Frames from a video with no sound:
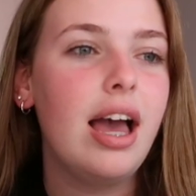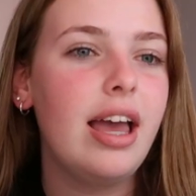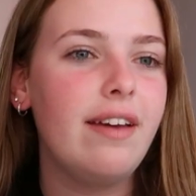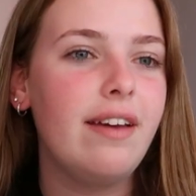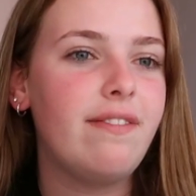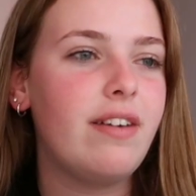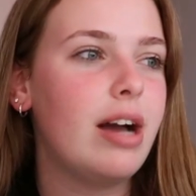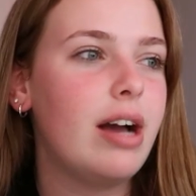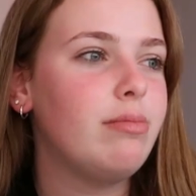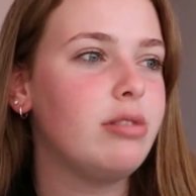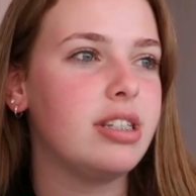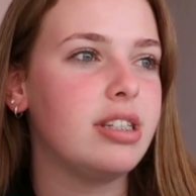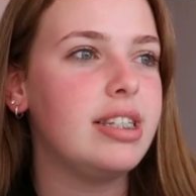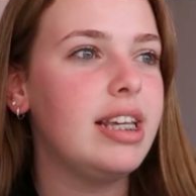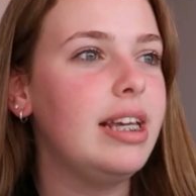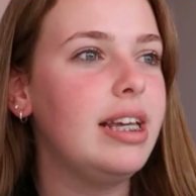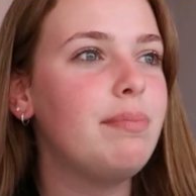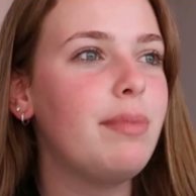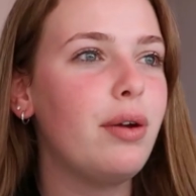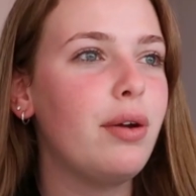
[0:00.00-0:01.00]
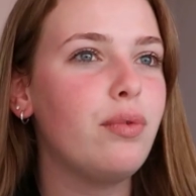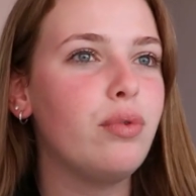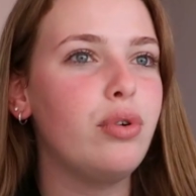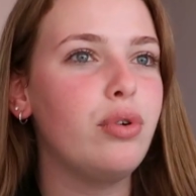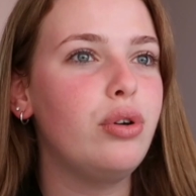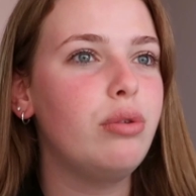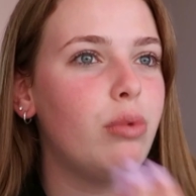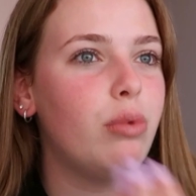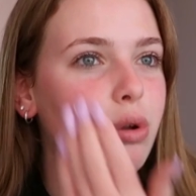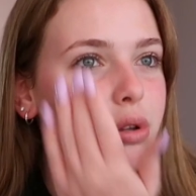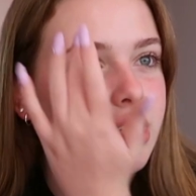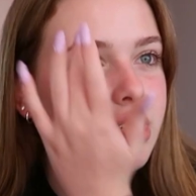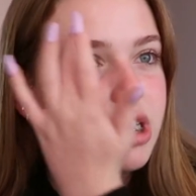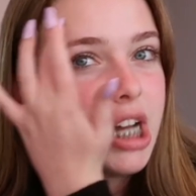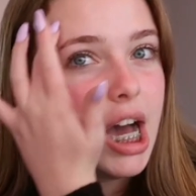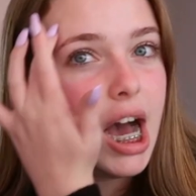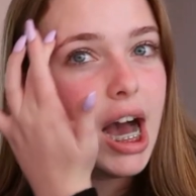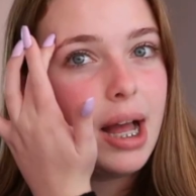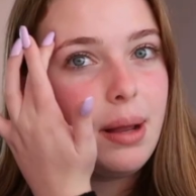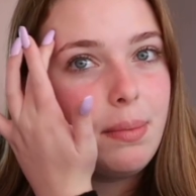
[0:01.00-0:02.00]
If I'm just in my room all the
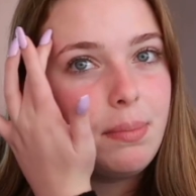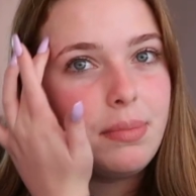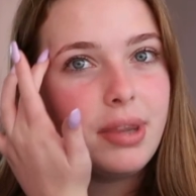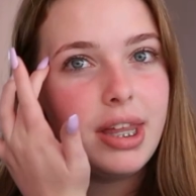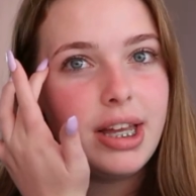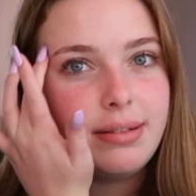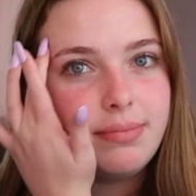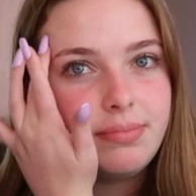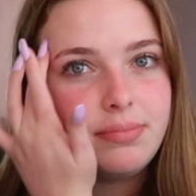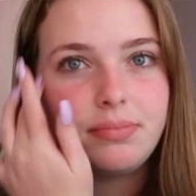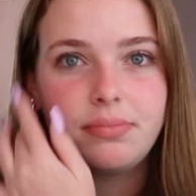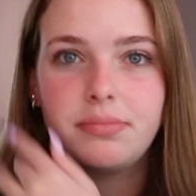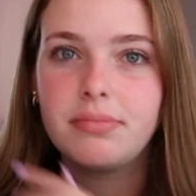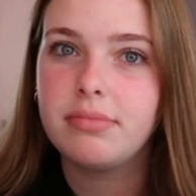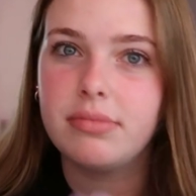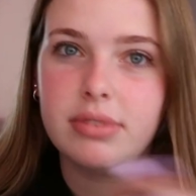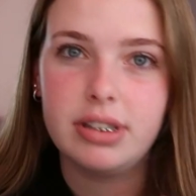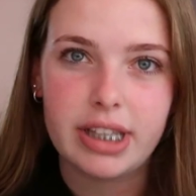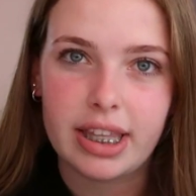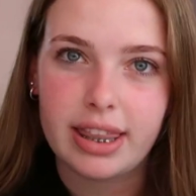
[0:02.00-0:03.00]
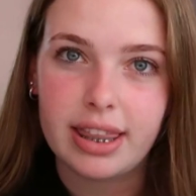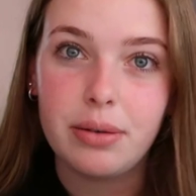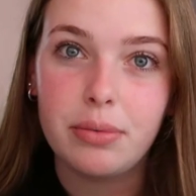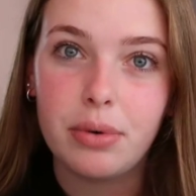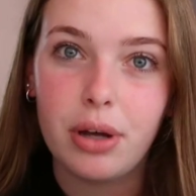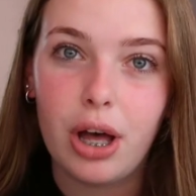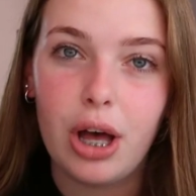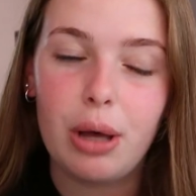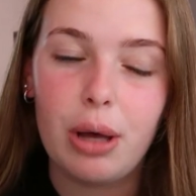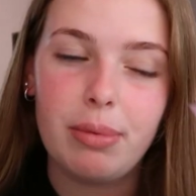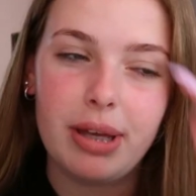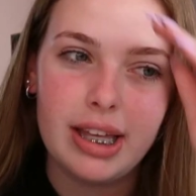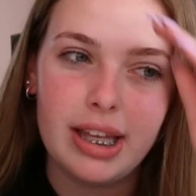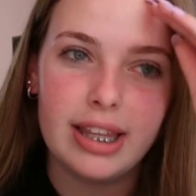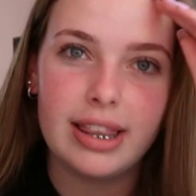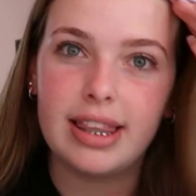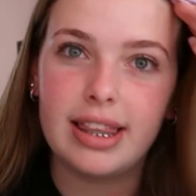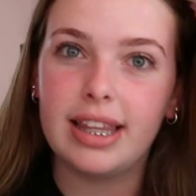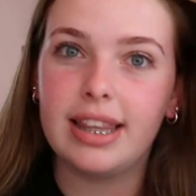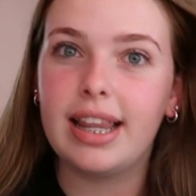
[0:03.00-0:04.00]
time, then nothing will hurt me.
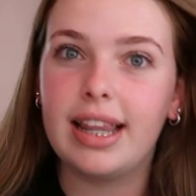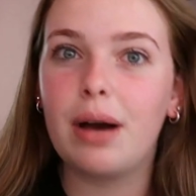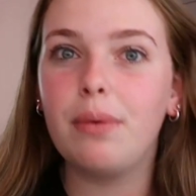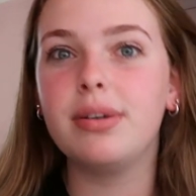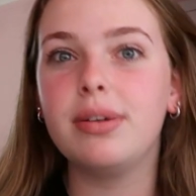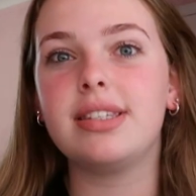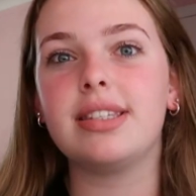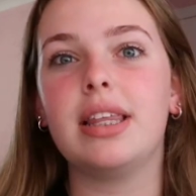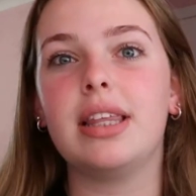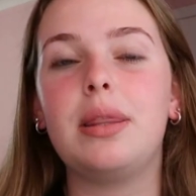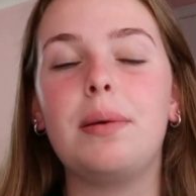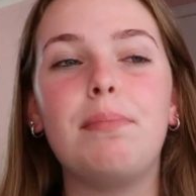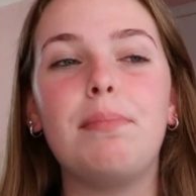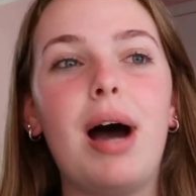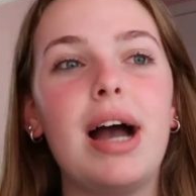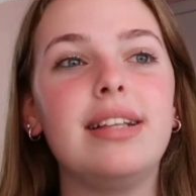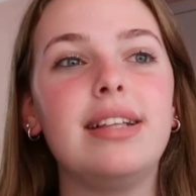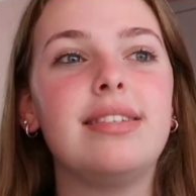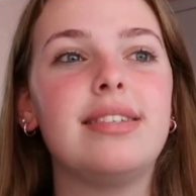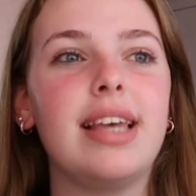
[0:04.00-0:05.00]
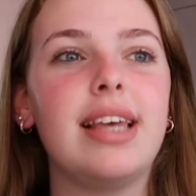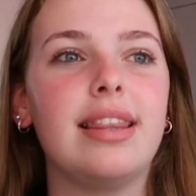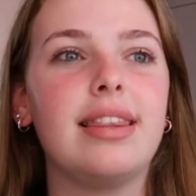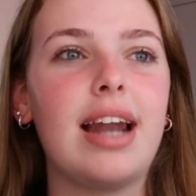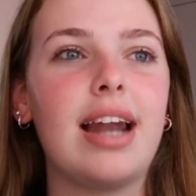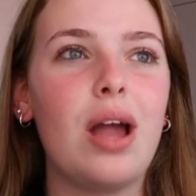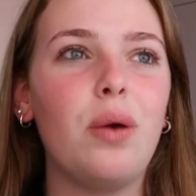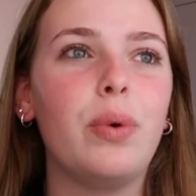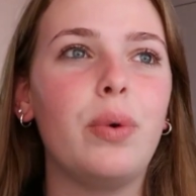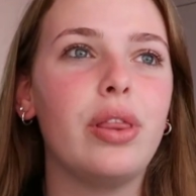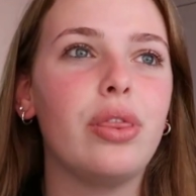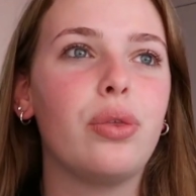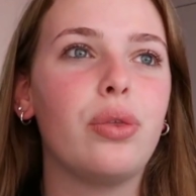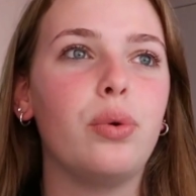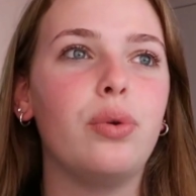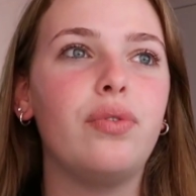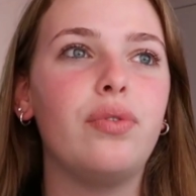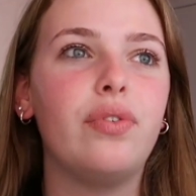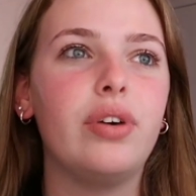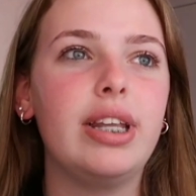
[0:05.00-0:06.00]
Then that was the mindset that I went
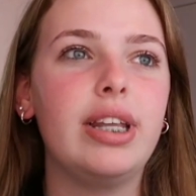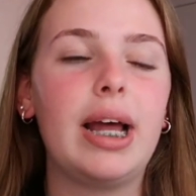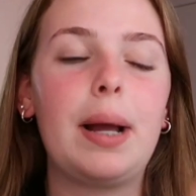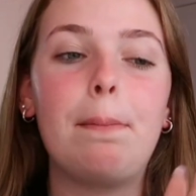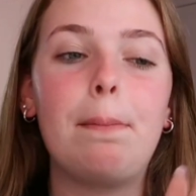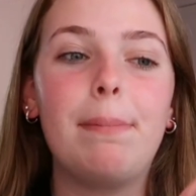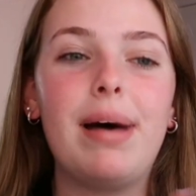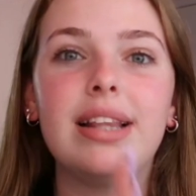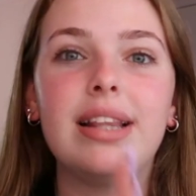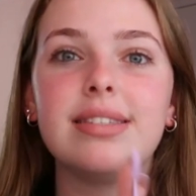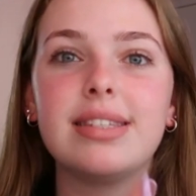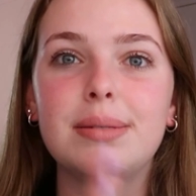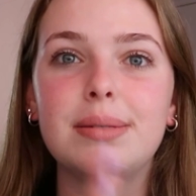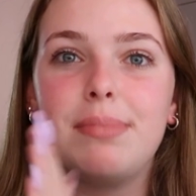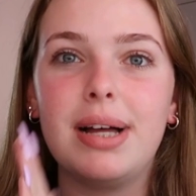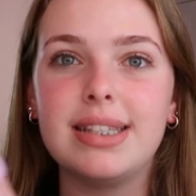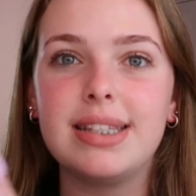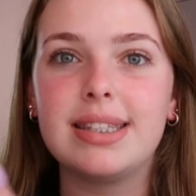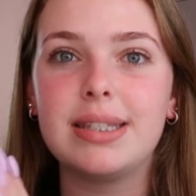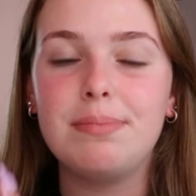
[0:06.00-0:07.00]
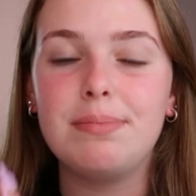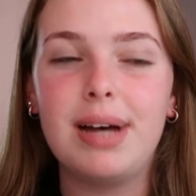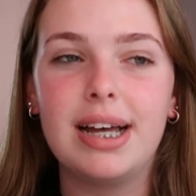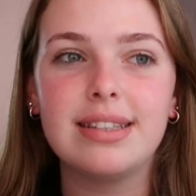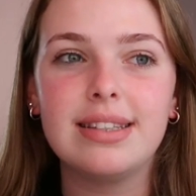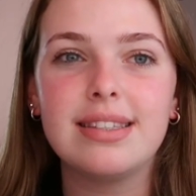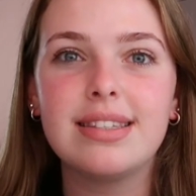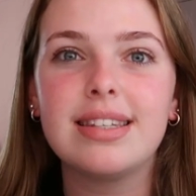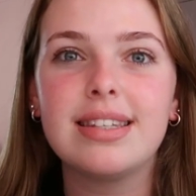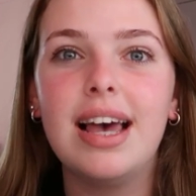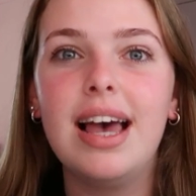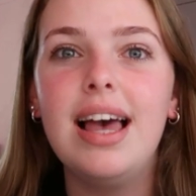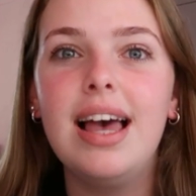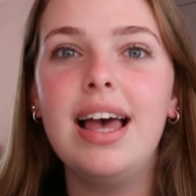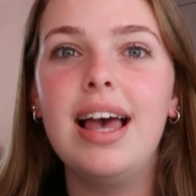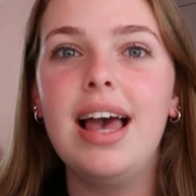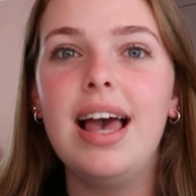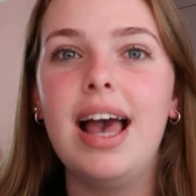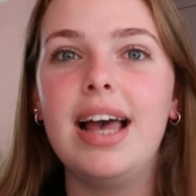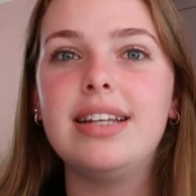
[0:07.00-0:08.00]
through for like months and months and months,
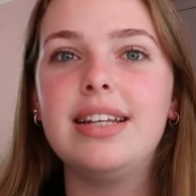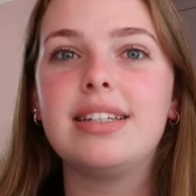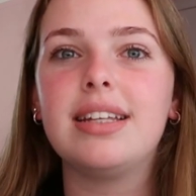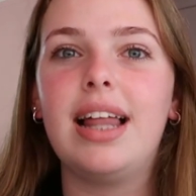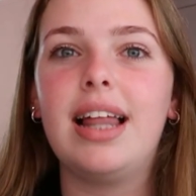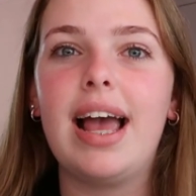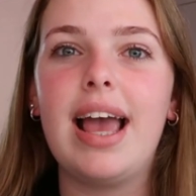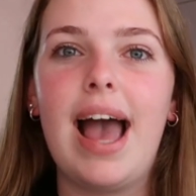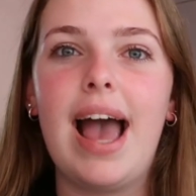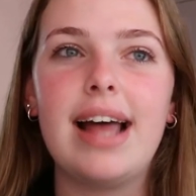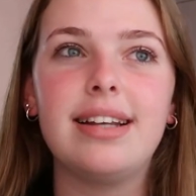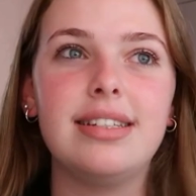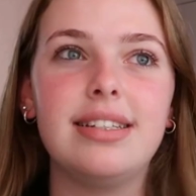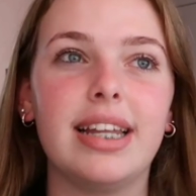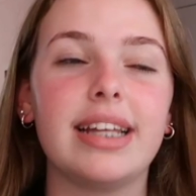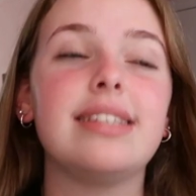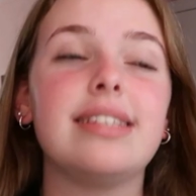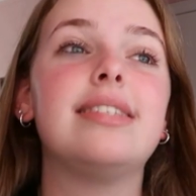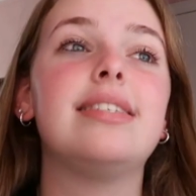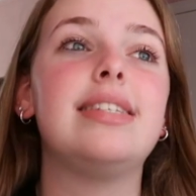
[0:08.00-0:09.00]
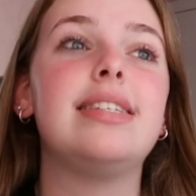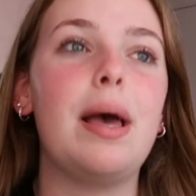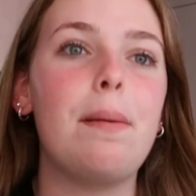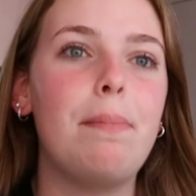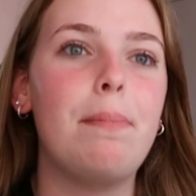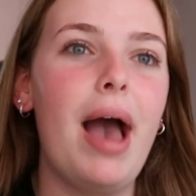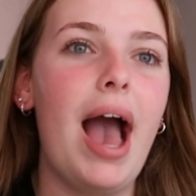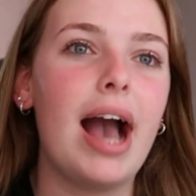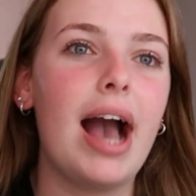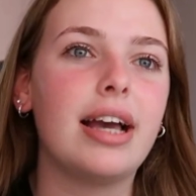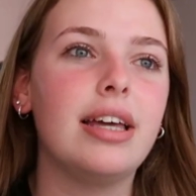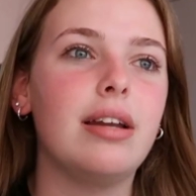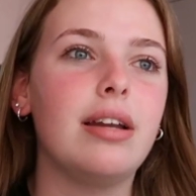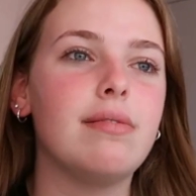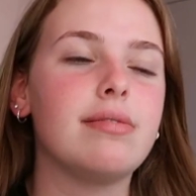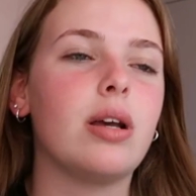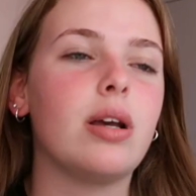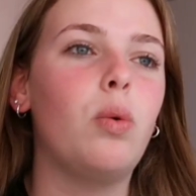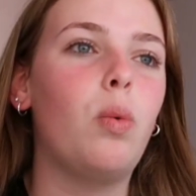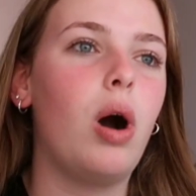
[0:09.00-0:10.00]
until I had to like step back, and I
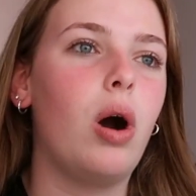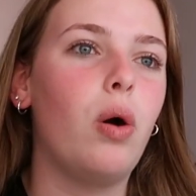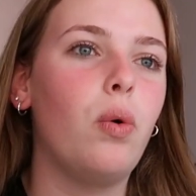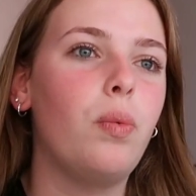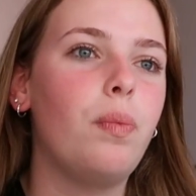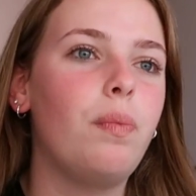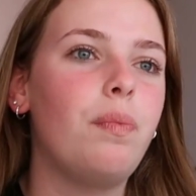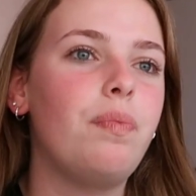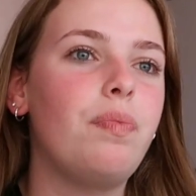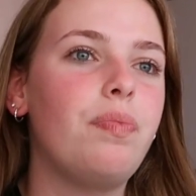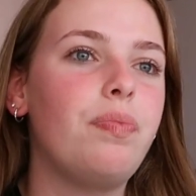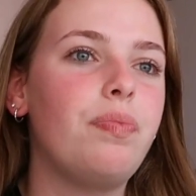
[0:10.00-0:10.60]
was like, whoa.